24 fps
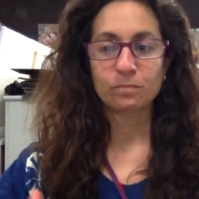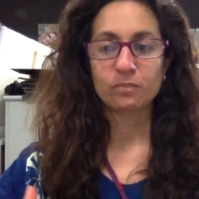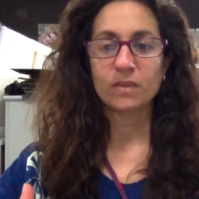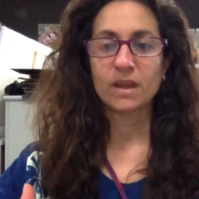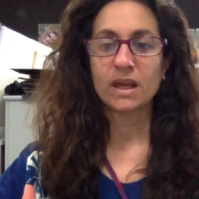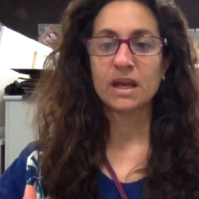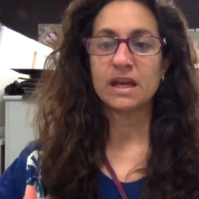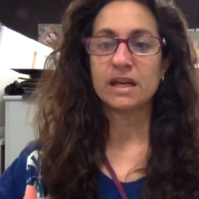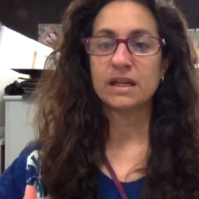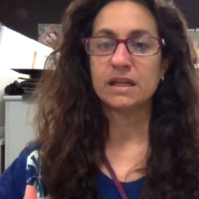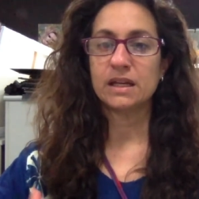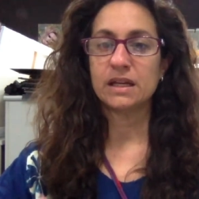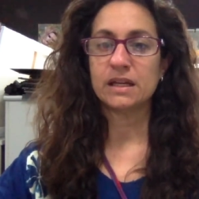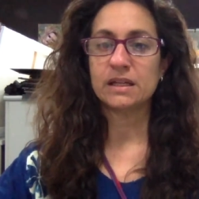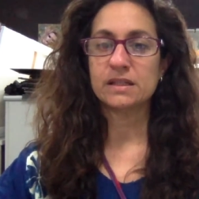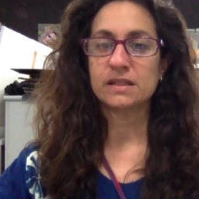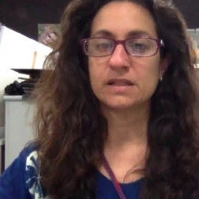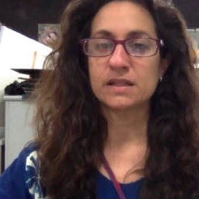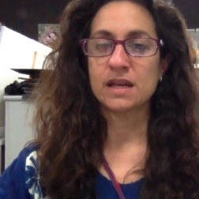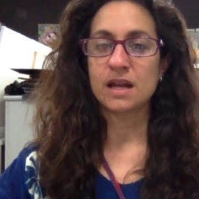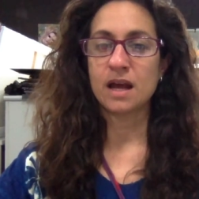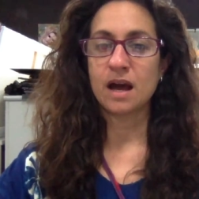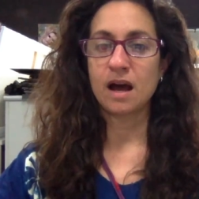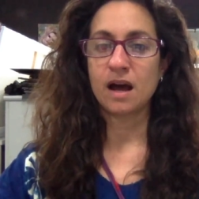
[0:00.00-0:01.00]
It is
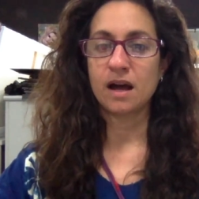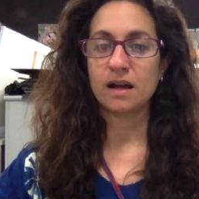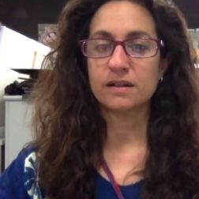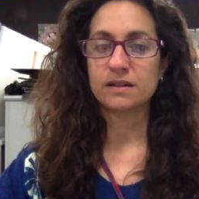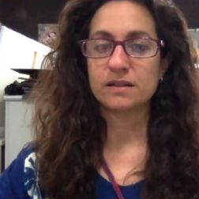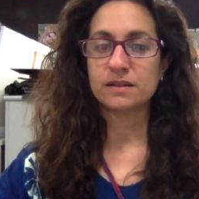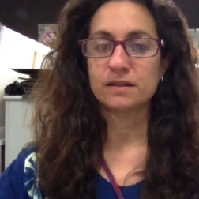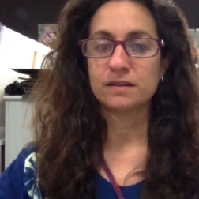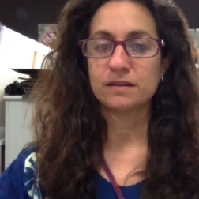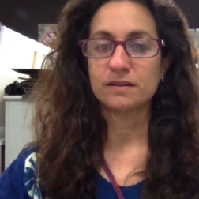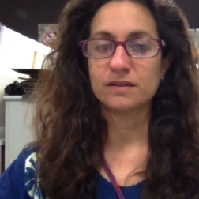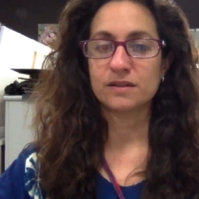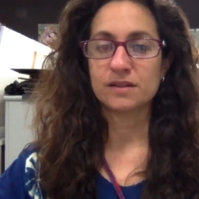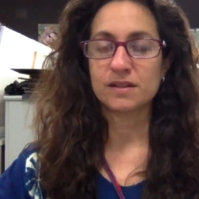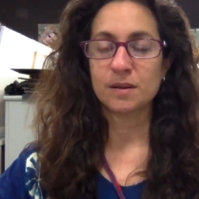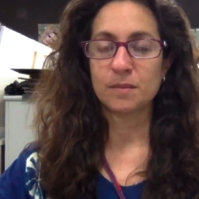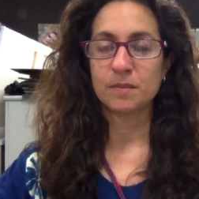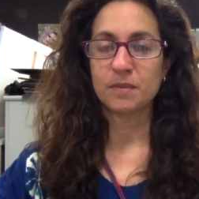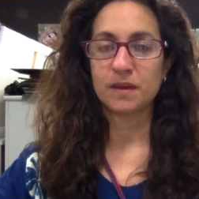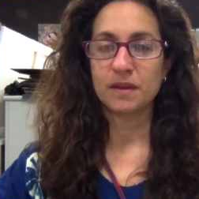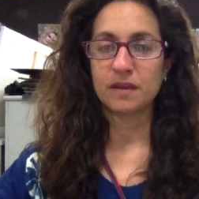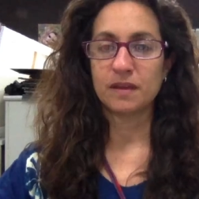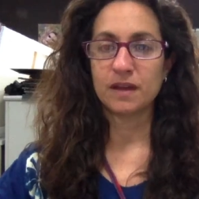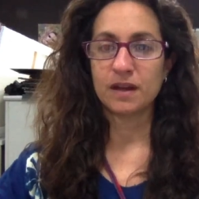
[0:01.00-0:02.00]
not
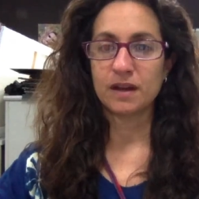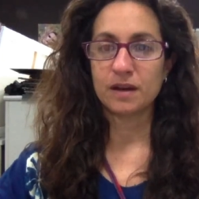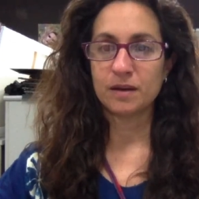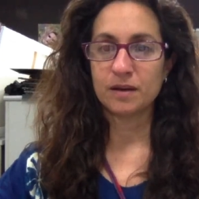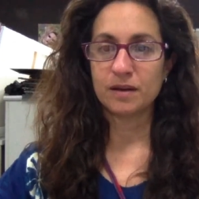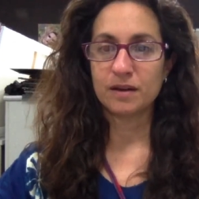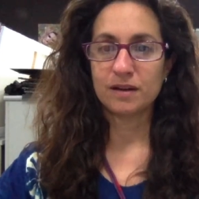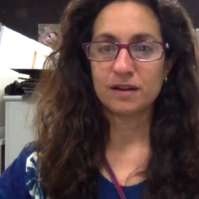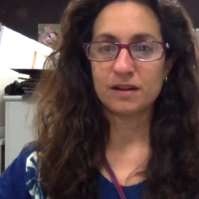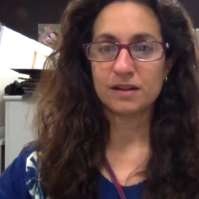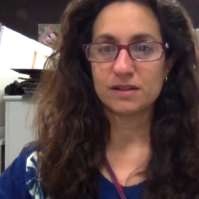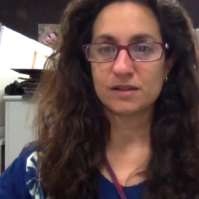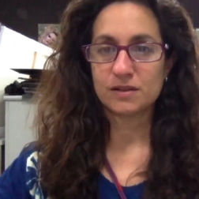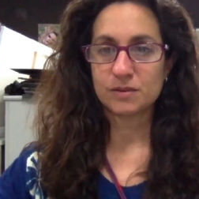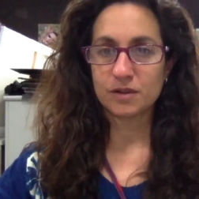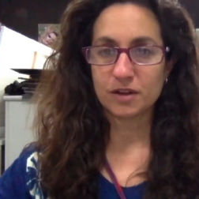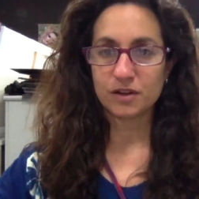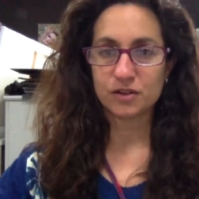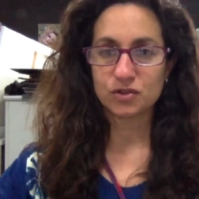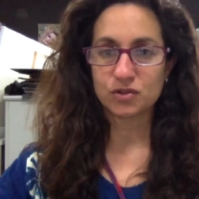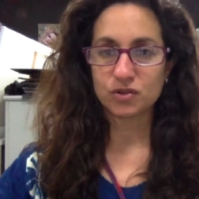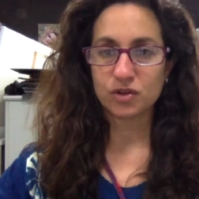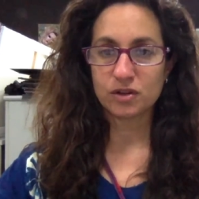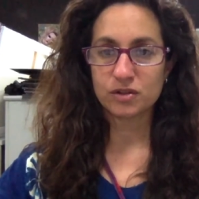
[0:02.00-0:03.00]
something that is a
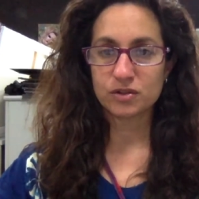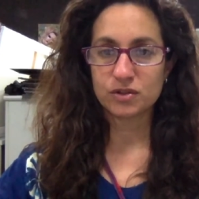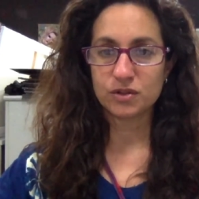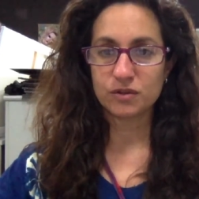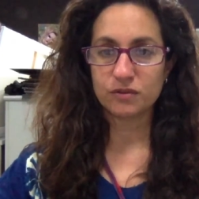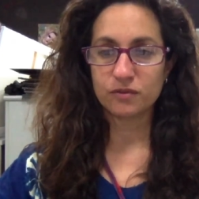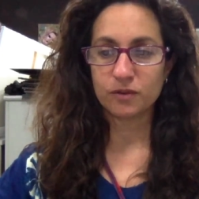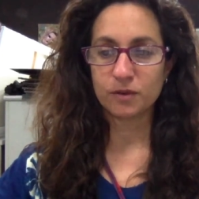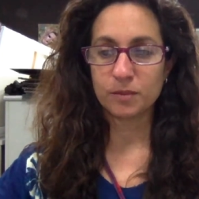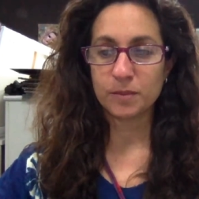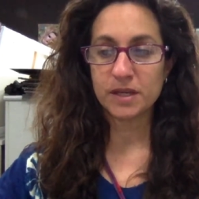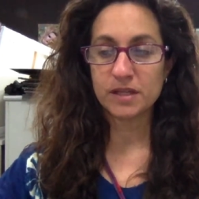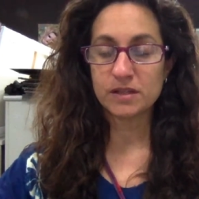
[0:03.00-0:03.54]
strong suit for me.